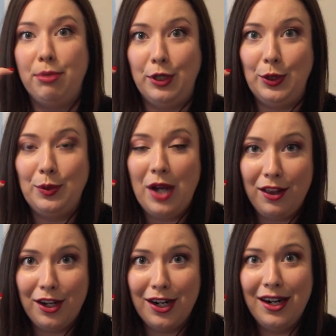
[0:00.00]
blue
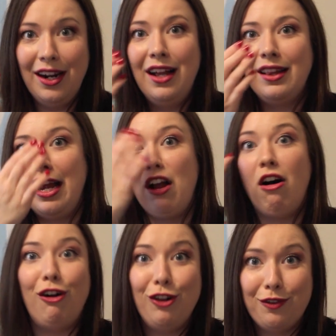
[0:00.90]
color, like
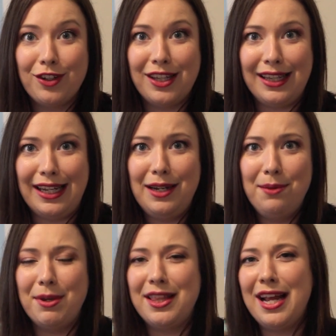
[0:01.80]
all over the
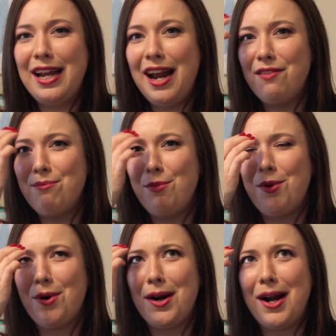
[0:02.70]
lid, but then kind of
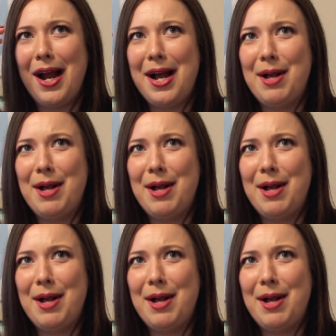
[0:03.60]
more